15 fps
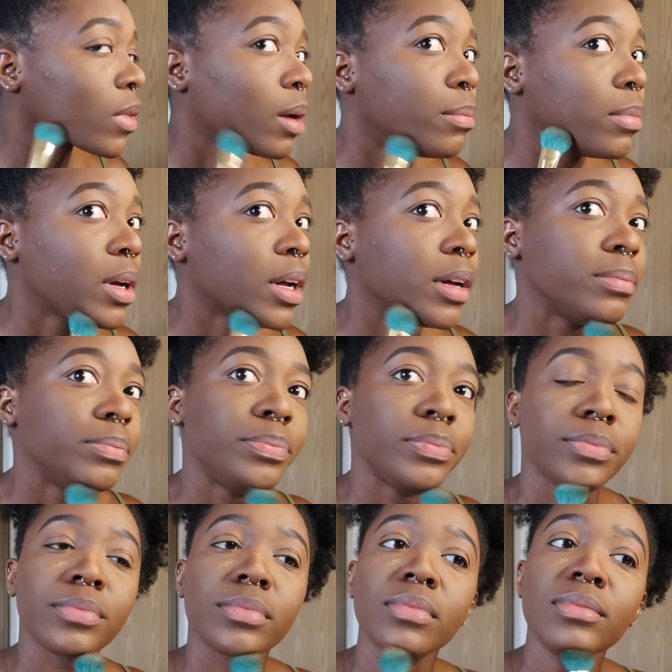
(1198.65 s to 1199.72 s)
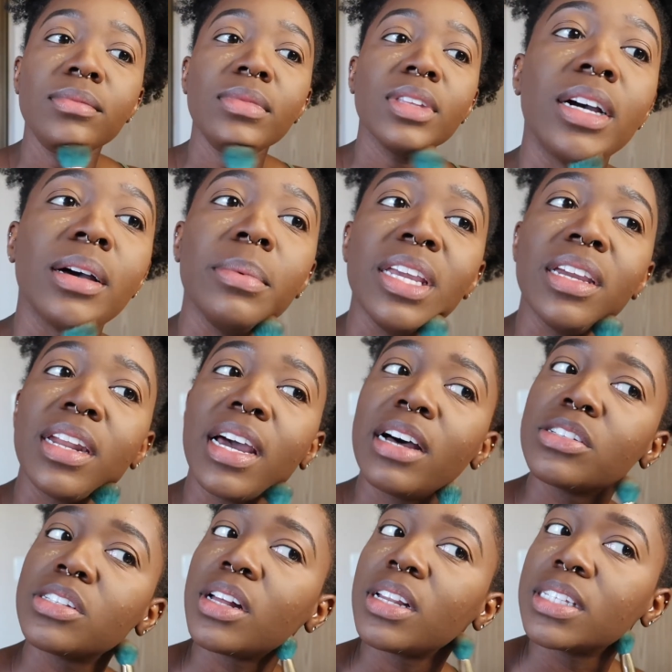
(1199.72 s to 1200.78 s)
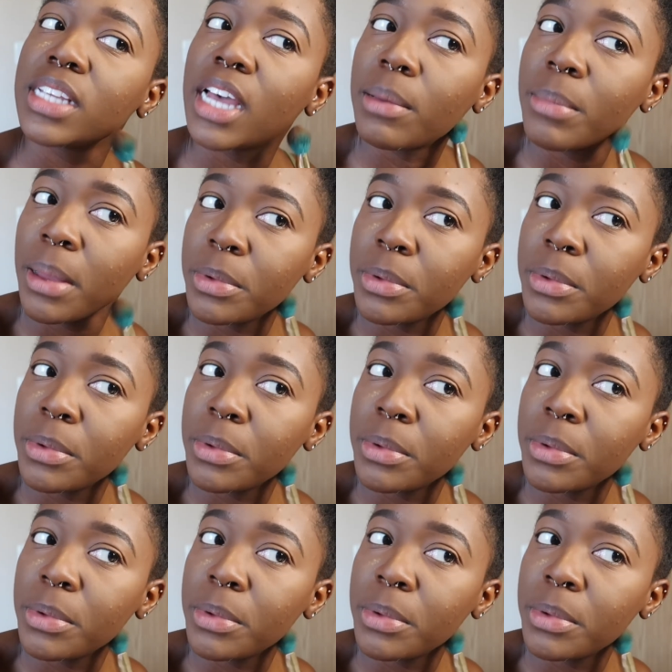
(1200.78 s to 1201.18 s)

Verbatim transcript: But me in the house all the time. How